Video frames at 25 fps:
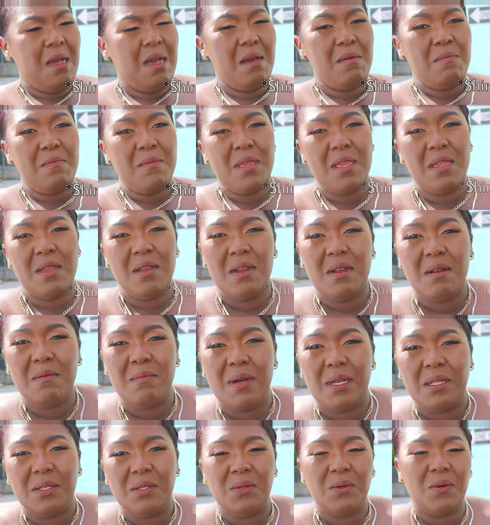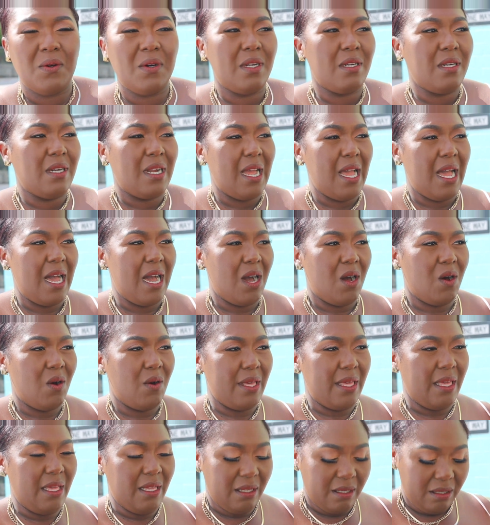Amira my daughter
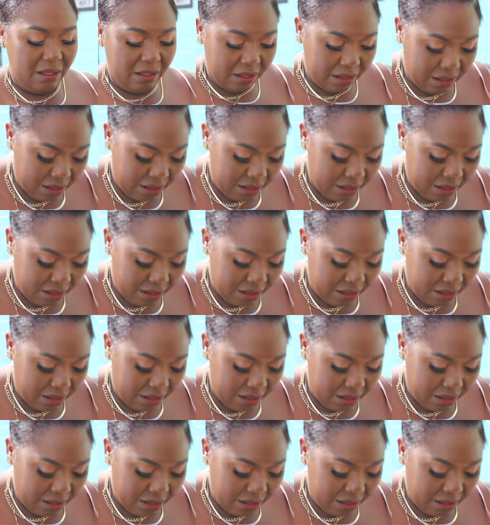how it